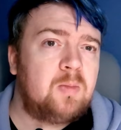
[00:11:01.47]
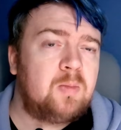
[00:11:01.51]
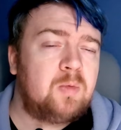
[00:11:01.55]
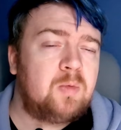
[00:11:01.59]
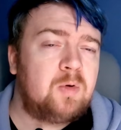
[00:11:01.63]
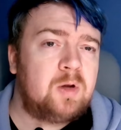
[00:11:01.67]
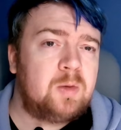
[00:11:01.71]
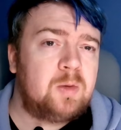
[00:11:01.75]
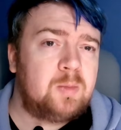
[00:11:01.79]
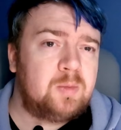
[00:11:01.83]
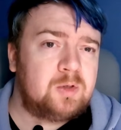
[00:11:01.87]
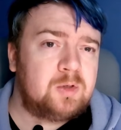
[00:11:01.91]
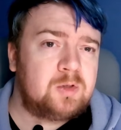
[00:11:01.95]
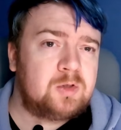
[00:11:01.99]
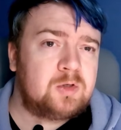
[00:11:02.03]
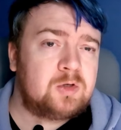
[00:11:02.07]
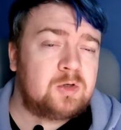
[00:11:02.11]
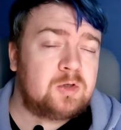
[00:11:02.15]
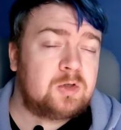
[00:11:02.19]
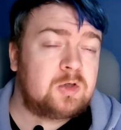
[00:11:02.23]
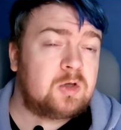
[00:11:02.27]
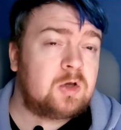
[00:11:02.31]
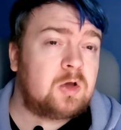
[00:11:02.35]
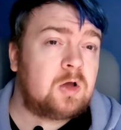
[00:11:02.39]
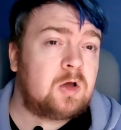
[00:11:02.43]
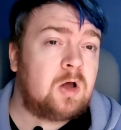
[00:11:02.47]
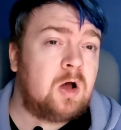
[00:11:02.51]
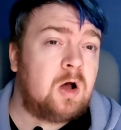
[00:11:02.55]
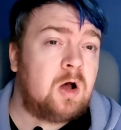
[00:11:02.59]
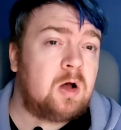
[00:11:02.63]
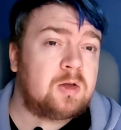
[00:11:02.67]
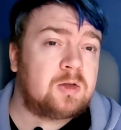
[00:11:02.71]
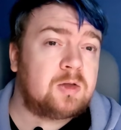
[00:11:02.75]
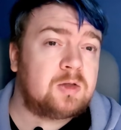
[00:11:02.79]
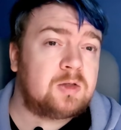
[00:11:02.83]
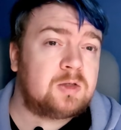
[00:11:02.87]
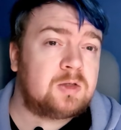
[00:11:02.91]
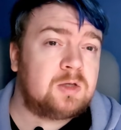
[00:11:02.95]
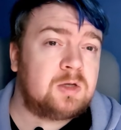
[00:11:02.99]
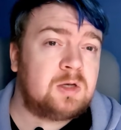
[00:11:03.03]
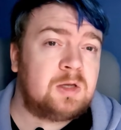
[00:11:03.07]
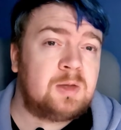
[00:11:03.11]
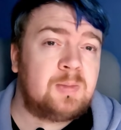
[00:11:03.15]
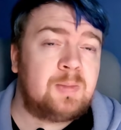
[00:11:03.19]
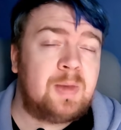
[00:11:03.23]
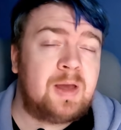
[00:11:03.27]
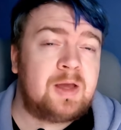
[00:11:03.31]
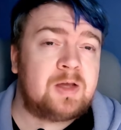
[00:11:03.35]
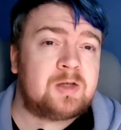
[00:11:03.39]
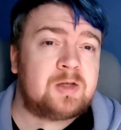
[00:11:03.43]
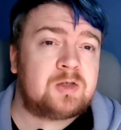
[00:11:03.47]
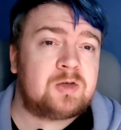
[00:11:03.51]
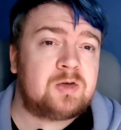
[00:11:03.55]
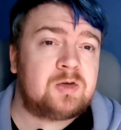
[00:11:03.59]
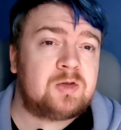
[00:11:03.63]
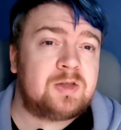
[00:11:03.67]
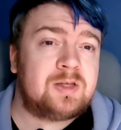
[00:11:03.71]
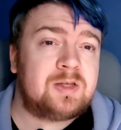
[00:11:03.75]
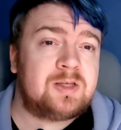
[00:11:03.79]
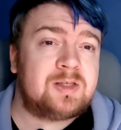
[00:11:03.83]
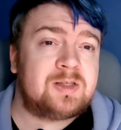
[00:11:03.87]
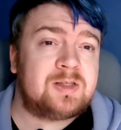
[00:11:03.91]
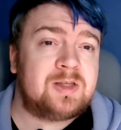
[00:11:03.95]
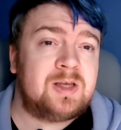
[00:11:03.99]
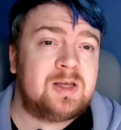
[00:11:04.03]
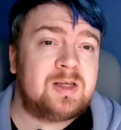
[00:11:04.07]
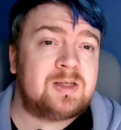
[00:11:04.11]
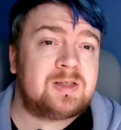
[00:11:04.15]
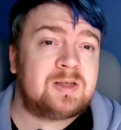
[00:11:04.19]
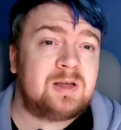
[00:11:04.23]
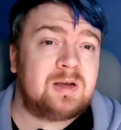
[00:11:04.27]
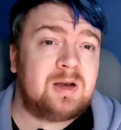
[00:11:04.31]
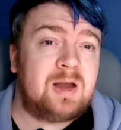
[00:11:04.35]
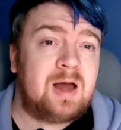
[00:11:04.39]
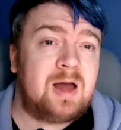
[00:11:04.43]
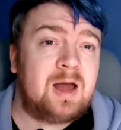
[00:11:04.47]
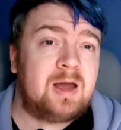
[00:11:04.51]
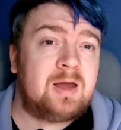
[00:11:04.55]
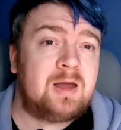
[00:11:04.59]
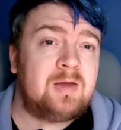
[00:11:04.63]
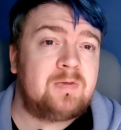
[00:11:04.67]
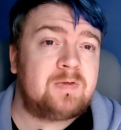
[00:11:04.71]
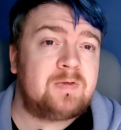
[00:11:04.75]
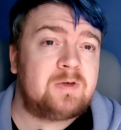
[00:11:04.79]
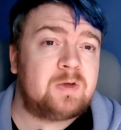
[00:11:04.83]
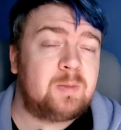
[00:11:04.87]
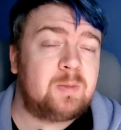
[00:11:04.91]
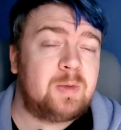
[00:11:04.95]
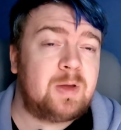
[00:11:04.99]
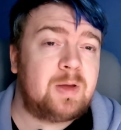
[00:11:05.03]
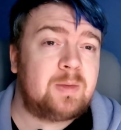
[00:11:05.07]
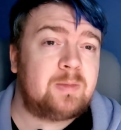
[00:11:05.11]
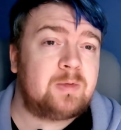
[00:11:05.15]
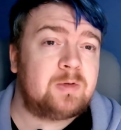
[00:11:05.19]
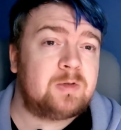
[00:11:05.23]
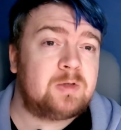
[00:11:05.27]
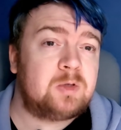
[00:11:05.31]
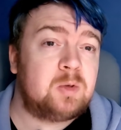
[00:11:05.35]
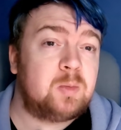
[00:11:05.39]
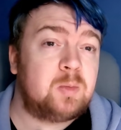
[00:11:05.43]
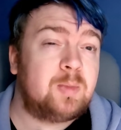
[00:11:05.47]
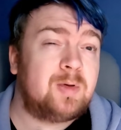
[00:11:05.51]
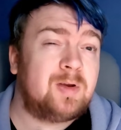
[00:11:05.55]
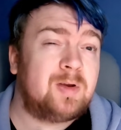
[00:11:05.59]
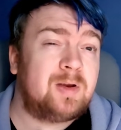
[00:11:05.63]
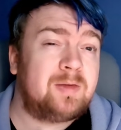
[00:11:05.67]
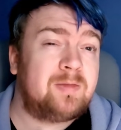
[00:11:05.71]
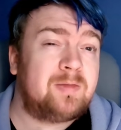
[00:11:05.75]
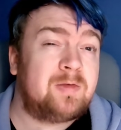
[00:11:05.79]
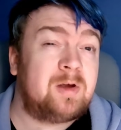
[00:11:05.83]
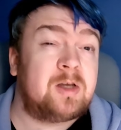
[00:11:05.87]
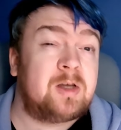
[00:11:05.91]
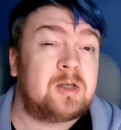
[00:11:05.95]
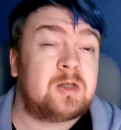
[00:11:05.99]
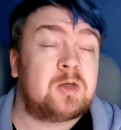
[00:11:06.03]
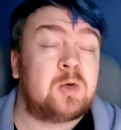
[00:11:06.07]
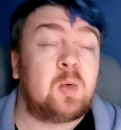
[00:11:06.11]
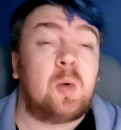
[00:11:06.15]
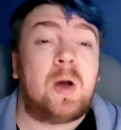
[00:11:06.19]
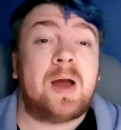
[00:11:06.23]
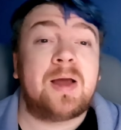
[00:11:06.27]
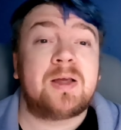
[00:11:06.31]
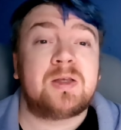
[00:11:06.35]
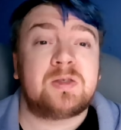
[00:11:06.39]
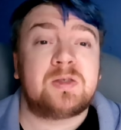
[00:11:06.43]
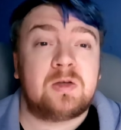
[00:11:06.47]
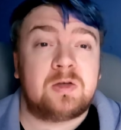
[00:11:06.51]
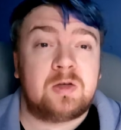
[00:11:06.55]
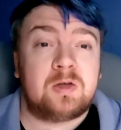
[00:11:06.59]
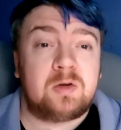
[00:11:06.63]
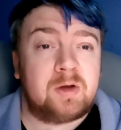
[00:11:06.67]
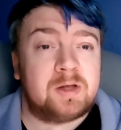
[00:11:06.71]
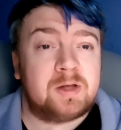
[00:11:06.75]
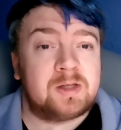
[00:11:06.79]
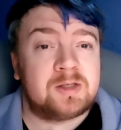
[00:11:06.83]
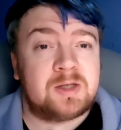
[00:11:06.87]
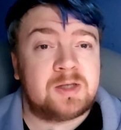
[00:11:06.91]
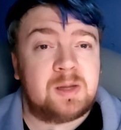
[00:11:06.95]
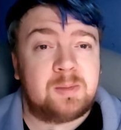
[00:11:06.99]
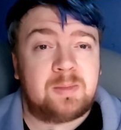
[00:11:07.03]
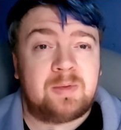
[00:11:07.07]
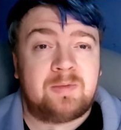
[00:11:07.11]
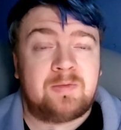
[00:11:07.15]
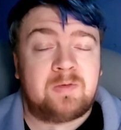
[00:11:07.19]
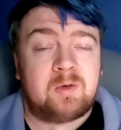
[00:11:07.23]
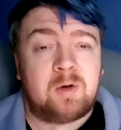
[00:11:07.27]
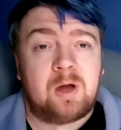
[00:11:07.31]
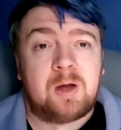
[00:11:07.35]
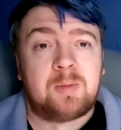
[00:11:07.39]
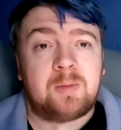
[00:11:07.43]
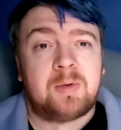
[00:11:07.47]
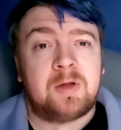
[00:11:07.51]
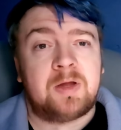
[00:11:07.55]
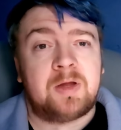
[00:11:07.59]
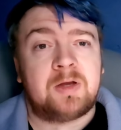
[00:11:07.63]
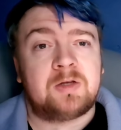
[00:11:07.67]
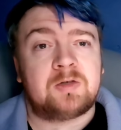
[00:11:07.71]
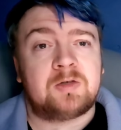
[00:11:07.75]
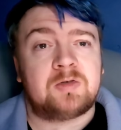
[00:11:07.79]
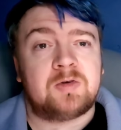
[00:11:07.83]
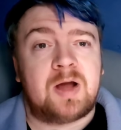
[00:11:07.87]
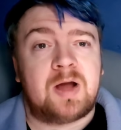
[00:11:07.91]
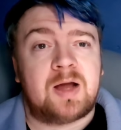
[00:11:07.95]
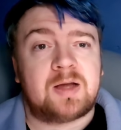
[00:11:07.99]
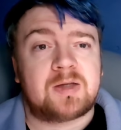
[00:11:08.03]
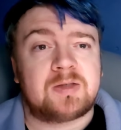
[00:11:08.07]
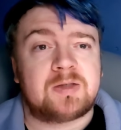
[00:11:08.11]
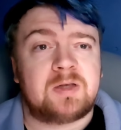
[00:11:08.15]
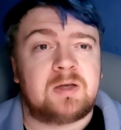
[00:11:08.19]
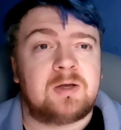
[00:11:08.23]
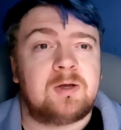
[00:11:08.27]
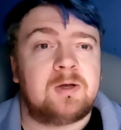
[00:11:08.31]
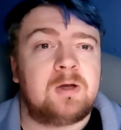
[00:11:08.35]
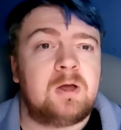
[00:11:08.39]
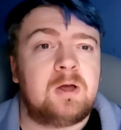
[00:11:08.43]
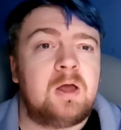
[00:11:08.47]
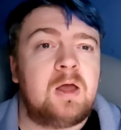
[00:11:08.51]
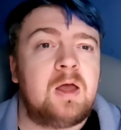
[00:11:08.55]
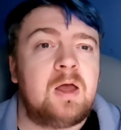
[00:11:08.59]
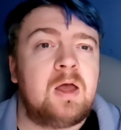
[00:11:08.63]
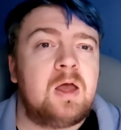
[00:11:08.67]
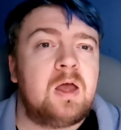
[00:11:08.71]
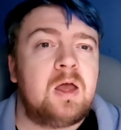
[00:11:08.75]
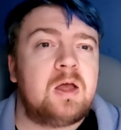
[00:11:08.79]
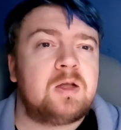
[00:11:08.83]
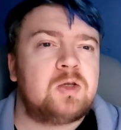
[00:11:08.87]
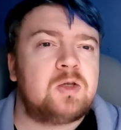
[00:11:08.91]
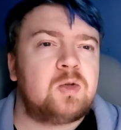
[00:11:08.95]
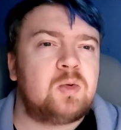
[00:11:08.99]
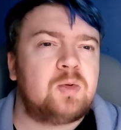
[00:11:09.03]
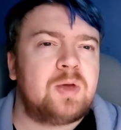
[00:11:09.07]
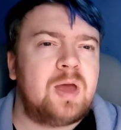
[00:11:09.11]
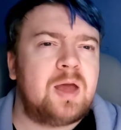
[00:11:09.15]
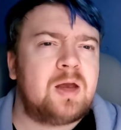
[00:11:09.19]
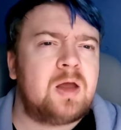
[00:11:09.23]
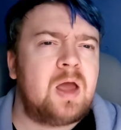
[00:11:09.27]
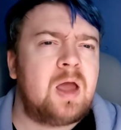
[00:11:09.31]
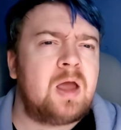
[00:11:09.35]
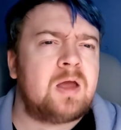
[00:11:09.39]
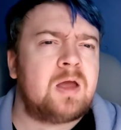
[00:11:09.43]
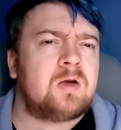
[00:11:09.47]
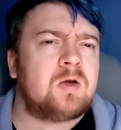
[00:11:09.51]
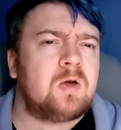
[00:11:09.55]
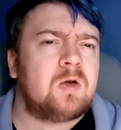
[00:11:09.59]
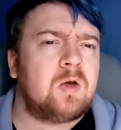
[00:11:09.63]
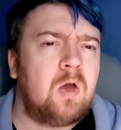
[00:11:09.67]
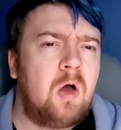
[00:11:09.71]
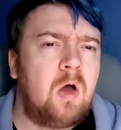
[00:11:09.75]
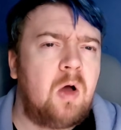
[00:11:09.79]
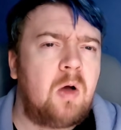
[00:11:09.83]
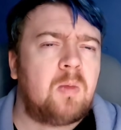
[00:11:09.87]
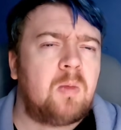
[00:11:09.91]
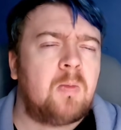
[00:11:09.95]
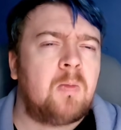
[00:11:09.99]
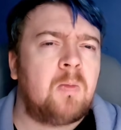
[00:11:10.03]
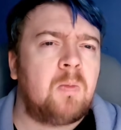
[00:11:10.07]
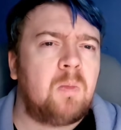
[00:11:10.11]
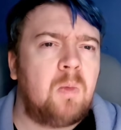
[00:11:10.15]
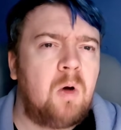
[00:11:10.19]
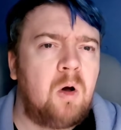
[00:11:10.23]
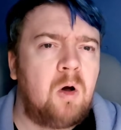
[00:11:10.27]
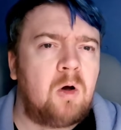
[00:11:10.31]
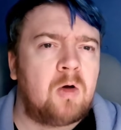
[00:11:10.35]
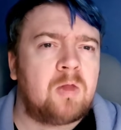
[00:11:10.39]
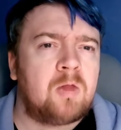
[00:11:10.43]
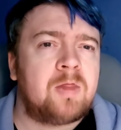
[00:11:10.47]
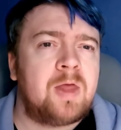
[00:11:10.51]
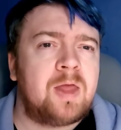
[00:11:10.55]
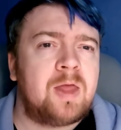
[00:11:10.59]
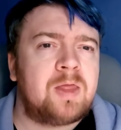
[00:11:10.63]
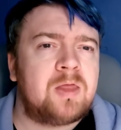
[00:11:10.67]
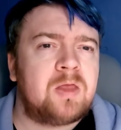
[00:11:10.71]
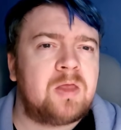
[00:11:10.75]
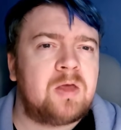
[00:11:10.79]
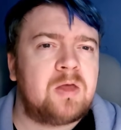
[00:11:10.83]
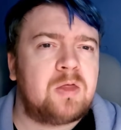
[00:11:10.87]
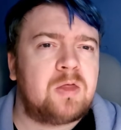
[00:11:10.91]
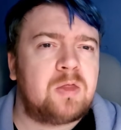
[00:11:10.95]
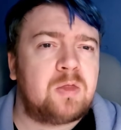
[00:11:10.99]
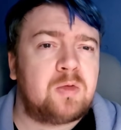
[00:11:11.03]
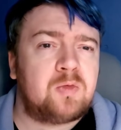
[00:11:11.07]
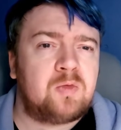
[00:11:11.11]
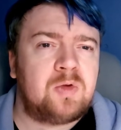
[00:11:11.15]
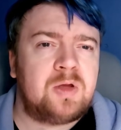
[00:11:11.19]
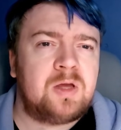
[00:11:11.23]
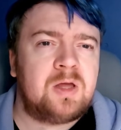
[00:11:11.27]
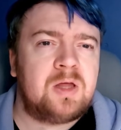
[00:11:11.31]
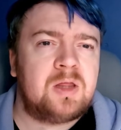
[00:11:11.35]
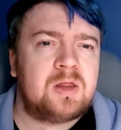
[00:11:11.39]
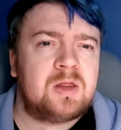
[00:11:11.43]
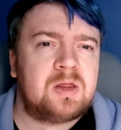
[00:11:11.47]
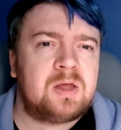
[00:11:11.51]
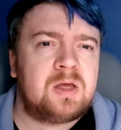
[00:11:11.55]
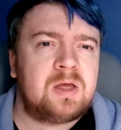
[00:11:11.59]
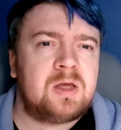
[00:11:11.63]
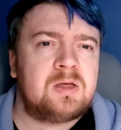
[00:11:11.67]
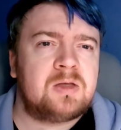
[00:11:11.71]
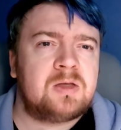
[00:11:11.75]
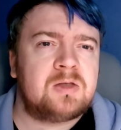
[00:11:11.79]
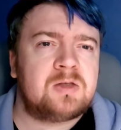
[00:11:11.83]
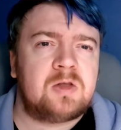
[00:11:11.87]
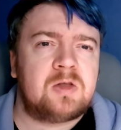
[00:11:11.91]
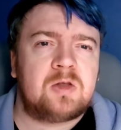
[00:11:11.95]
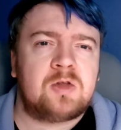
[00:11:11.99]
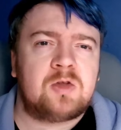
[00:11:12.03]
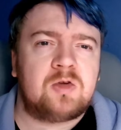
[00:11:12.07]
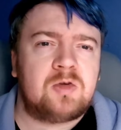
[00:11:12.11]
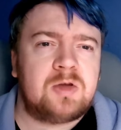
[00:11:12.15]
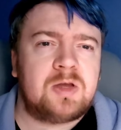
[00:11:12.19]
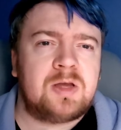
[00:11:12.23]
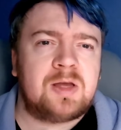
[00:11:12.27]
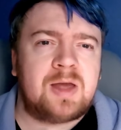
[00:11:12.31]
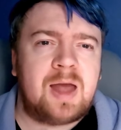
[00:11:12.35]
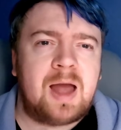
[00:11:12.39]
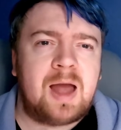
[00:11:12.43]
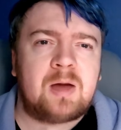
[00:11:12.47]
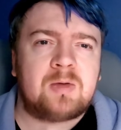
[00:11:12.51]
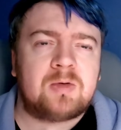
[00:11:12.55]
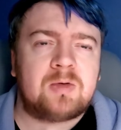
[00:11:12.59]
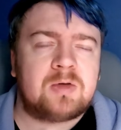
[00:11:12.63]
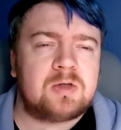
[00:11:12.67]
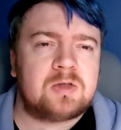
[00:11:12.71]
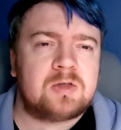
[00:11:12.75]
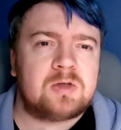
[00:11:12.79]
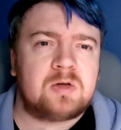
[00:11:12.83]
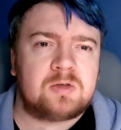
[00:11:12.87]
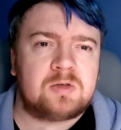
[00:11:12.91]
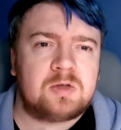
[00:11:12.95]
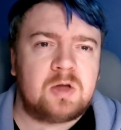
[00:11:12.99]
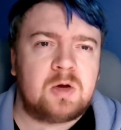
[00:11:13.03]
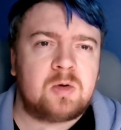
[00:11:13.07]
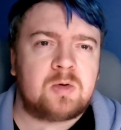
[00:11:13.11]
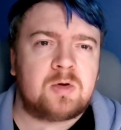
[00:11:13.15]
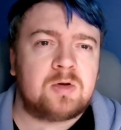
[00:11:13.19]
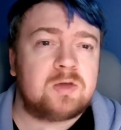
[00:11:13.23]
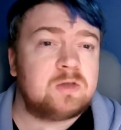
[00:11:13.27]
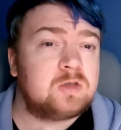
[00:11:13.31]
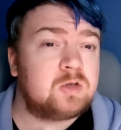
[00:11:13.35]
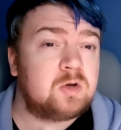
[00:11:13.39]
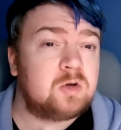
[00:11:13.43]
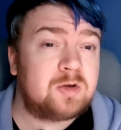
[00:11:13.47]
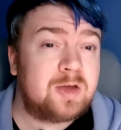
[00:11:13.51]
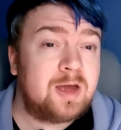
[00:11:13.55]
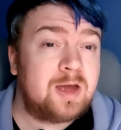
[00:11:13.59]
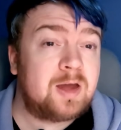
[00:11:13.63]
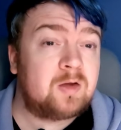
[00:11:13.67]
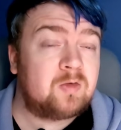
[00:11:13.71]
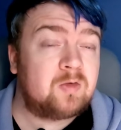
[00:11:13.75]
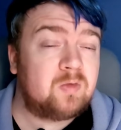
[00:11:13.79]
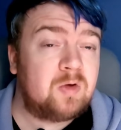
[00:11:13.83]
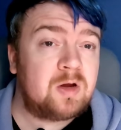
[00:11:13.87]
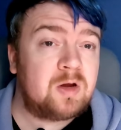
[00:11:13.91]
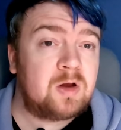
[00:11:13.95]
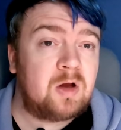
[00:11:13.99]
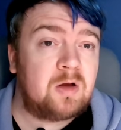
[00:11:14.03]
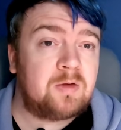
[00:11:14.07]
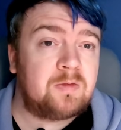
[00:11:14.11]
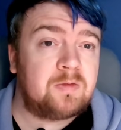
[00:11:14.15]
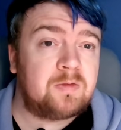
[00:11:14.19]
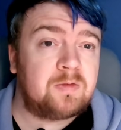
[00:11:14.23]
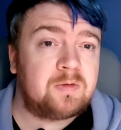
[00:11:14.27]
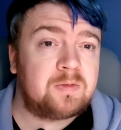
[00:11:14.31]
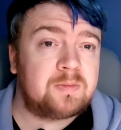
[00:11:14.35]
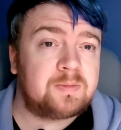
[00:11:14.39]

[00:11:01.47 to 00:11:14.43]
pretty much just constantly make sure this thing's alive, to be able to proliferate twice on your end step if you are playing Atraxa, to get a lot more than the 3 counters or tokens you're getting rid of.